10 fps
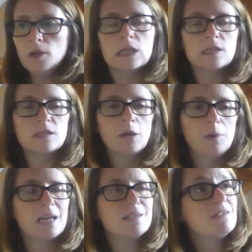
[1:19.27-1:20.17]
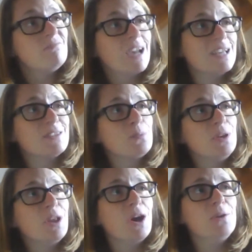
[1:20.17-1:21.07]
So as we
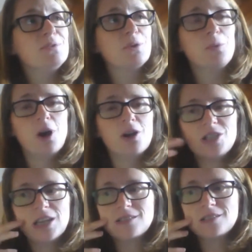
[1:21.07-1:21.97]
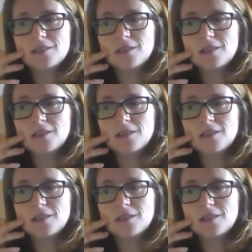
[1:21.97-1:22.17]
know, saltmarshes